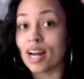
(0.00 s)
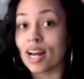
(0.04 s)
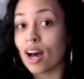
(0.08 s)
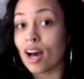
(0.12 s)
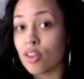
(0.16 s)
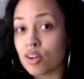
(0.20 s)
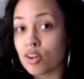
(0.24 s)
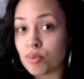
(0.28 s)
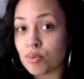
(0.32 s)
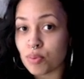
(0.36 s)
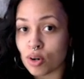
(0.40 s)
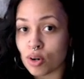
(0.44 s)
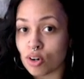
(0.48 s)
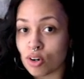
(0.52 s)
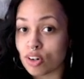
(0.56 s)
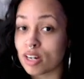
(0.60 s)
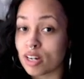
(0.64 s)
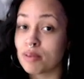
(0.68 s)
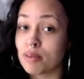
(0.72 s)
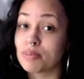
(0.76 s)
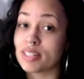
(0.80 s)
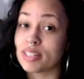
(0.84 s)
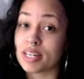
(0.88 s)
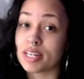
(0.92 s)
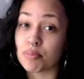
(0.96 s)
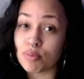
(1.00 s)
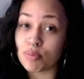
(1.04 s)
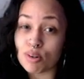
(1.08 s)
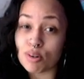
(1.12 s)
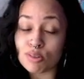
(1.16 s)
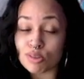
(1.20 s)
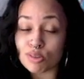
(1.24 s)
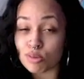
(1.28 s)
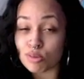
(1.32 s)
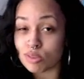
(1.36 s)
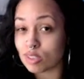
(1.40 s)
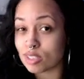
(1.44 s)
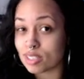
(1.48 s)
other programs like Pro
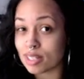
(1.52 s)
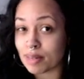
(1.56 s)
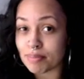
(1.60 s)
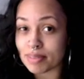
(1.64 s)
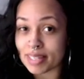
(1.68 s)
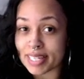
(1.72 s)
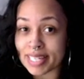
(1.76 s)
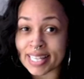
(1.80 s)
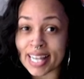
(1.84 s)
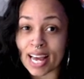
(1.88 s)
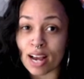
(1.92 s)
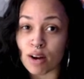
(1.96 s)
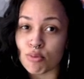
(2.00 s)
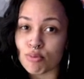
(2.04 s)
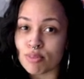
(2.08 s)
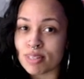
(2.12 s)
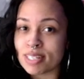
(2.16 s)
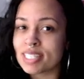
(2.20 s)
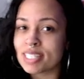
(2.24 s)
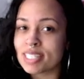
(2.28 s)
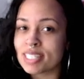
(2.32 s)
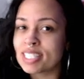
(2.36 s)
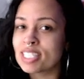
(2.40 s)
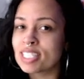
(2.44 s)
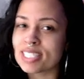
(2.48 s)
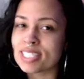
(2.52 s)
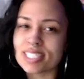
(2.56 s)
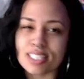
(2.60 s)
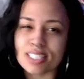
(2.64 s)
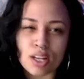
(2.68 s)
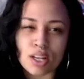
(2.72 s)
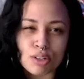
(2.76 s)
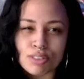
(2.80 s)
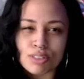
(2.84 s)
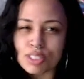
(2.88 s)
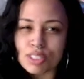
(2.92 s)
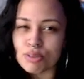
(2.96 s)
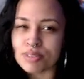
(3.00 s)
Tools or something that really just
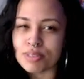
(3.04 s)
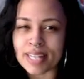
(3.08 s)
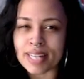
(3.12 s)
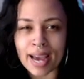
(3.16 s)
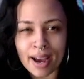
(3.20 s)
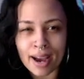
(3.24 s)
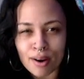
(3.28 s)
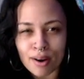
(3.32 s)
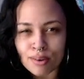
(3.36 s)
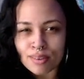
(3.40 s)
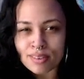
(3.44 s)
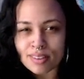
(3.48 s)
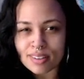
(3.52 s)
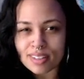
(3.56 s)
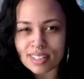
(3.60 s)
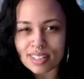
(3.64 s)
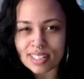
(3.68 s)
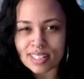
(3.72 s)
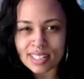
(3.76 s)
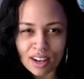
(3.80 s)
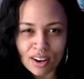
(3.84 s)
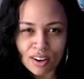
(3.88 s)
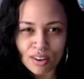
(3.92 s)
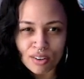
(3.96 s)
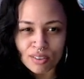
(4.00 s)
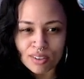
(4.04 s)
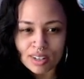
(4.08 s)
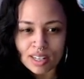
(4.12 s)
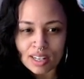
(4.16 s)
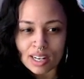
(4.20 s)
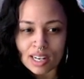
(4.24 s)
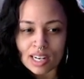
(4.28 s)
slows you down, you know?